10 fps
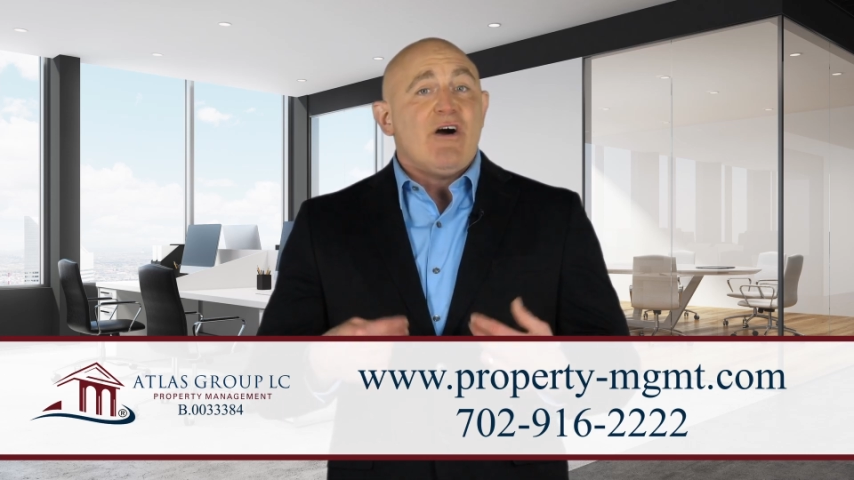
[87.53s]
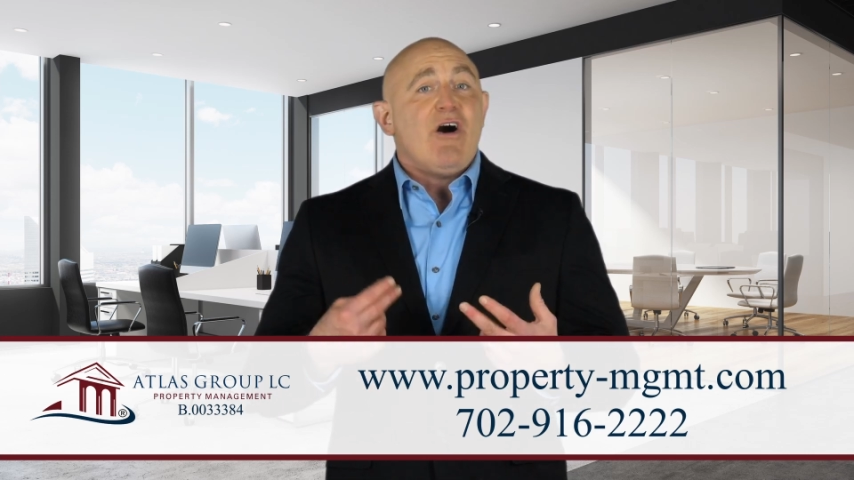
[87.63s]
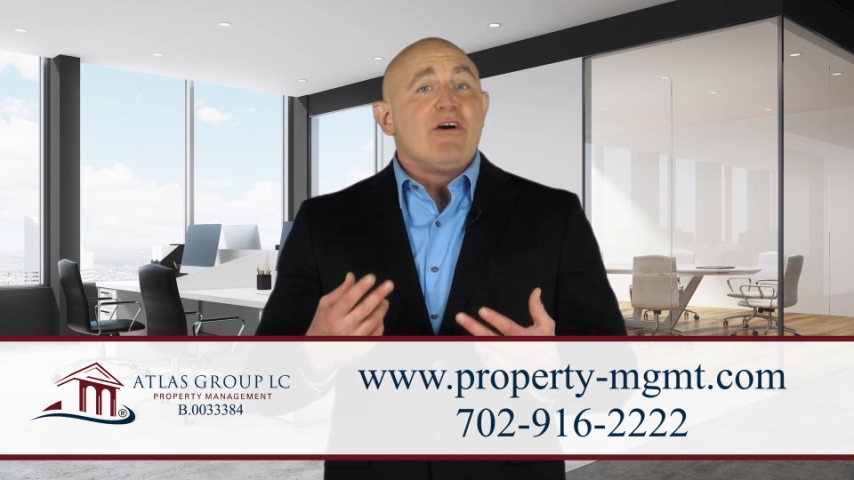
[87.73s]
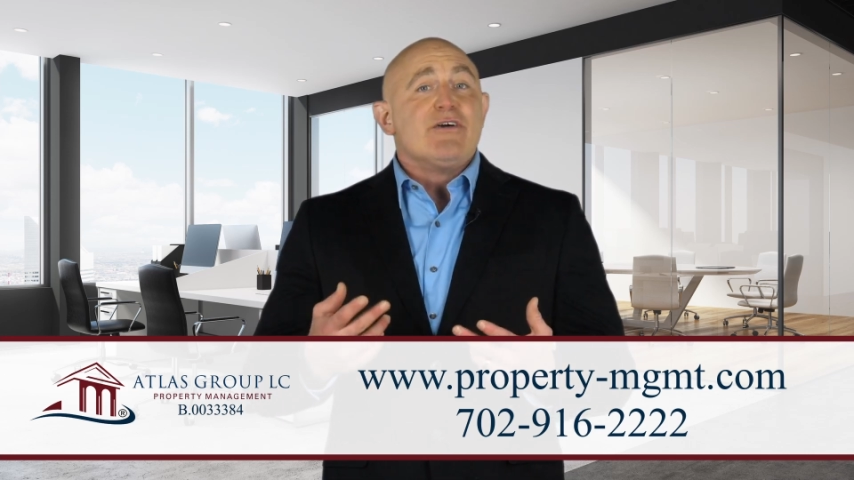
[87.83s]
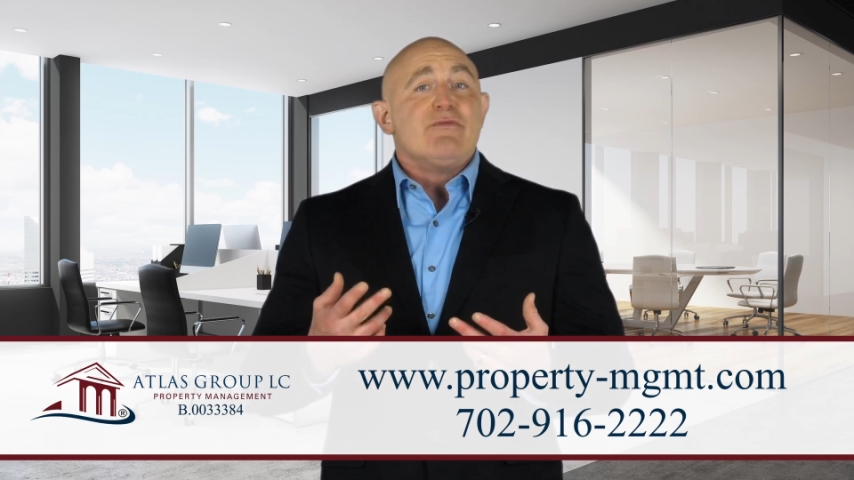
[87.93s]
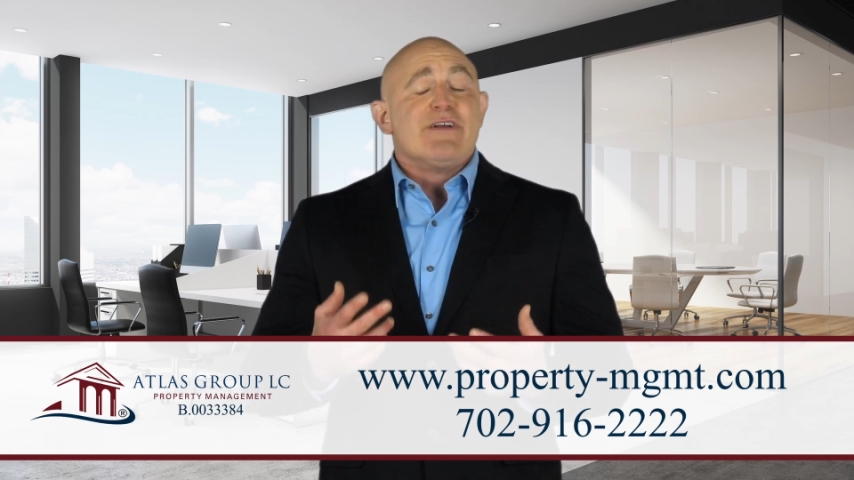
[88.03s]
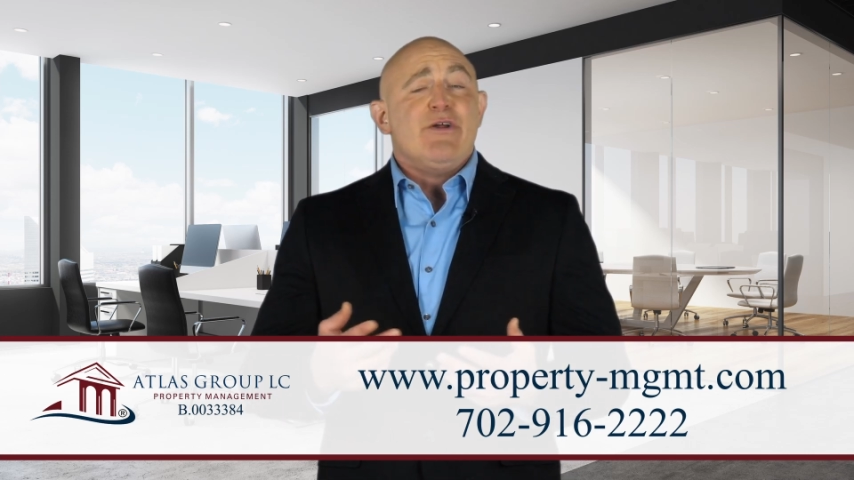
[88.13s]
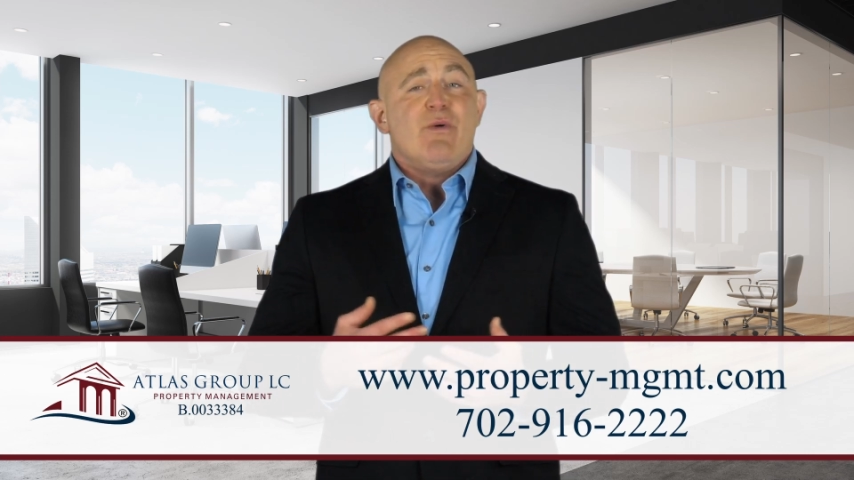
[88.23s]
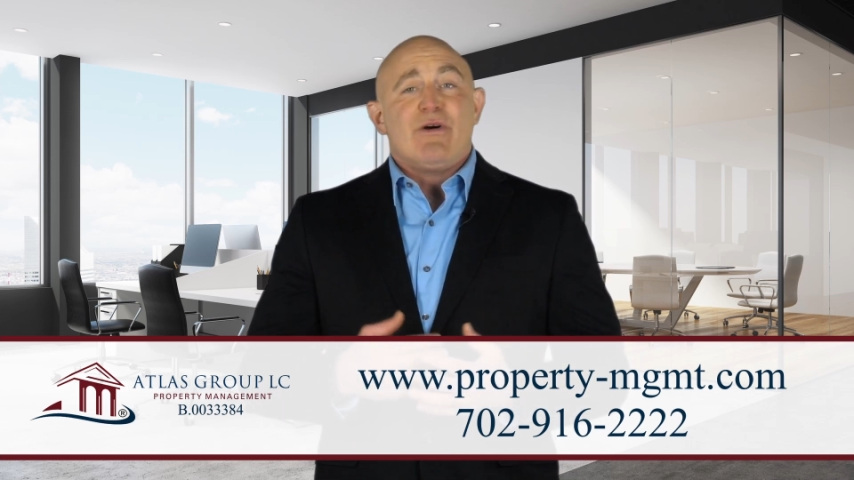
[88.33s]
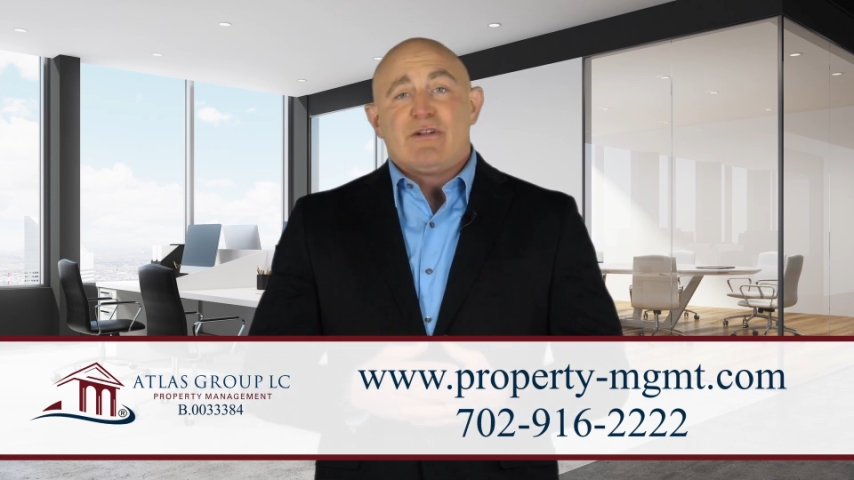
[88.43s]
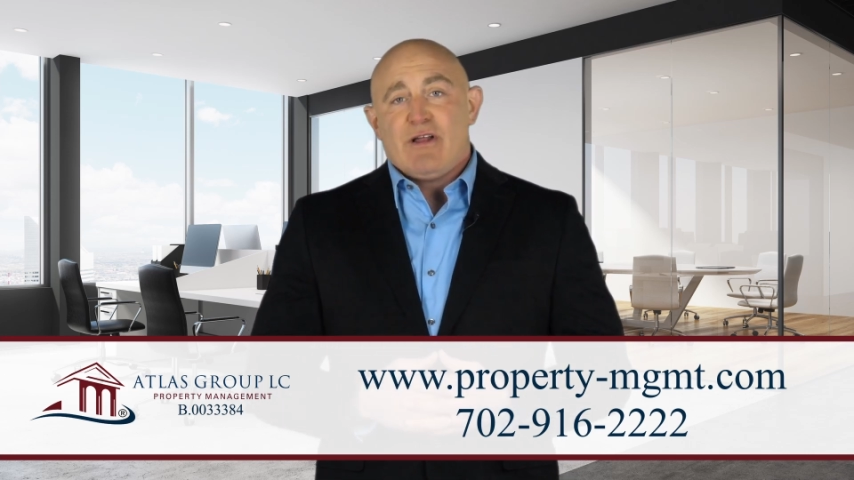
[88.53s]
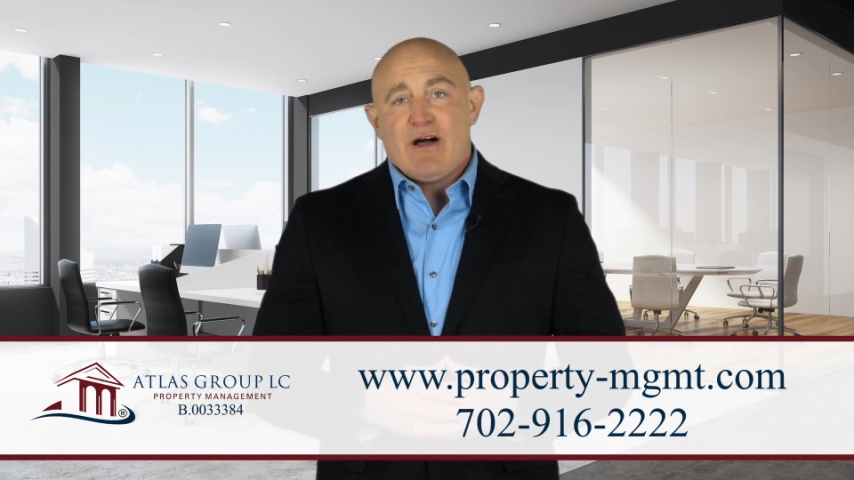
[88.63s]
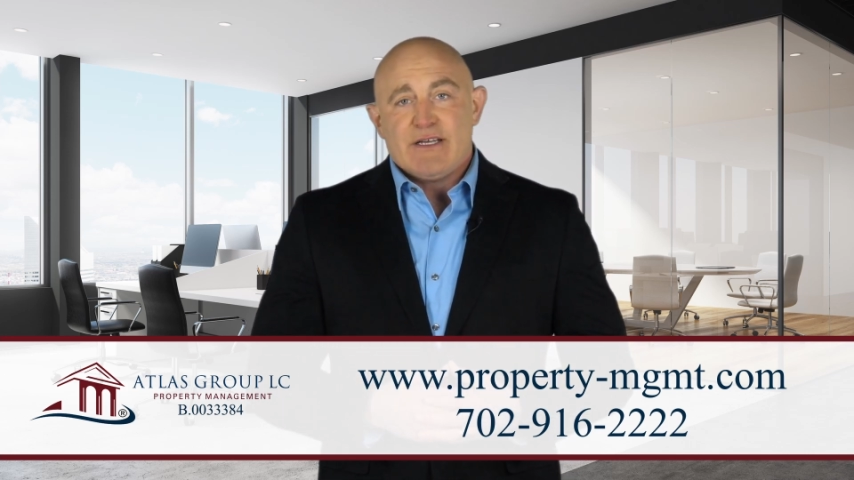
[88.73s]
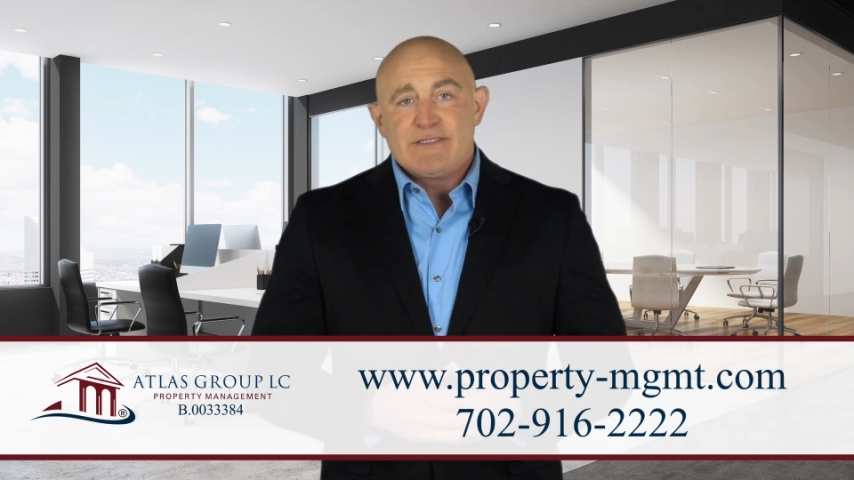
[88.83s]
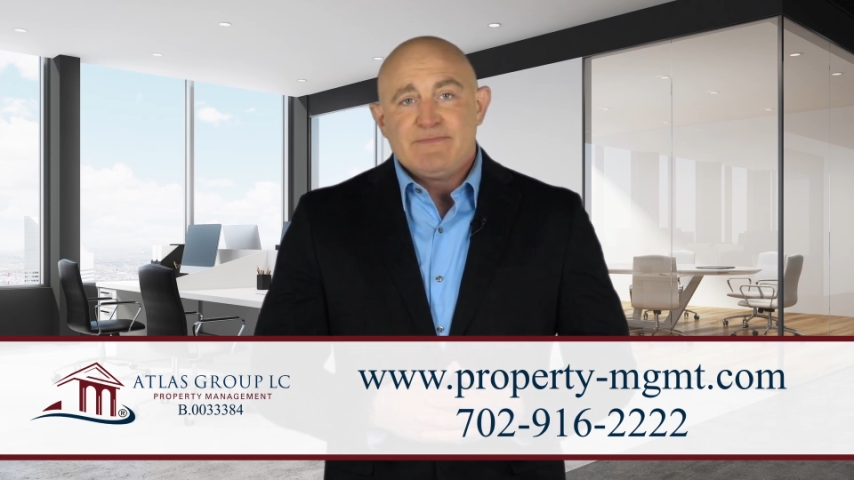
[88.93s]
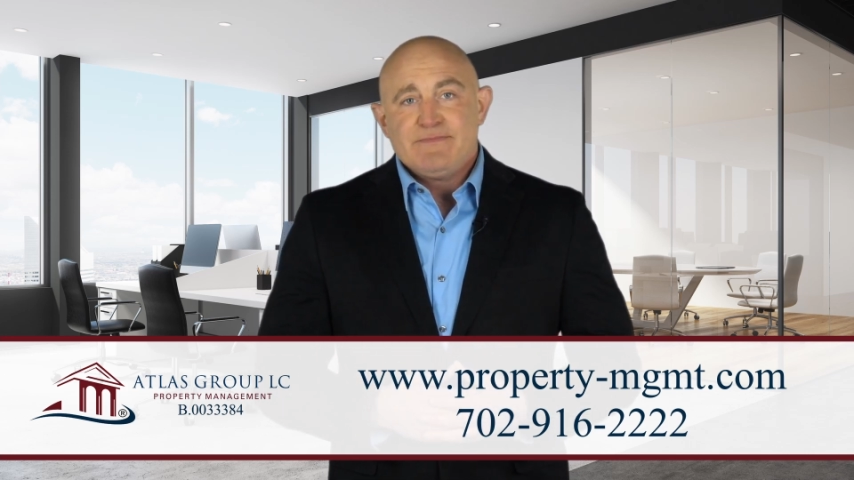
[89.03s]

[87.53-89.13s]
auto renewal clause.